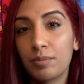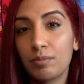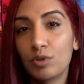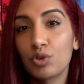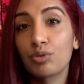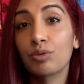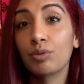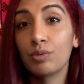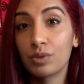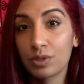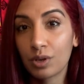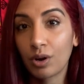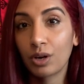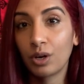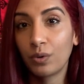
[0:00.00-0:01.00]
truths
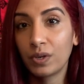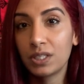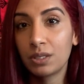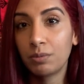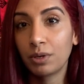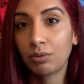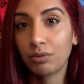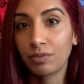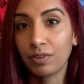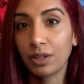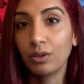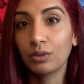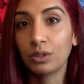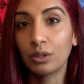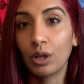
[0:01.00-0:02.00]
are going to be
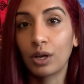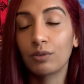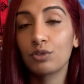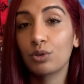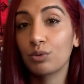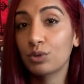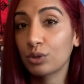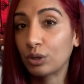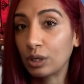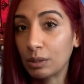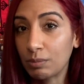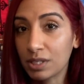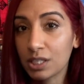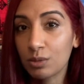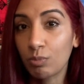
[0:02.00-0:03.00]
revealed. A lot of truths are going to
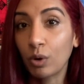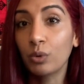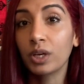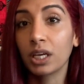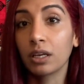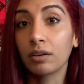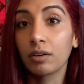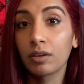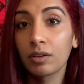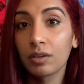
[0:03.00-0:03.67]
be spoken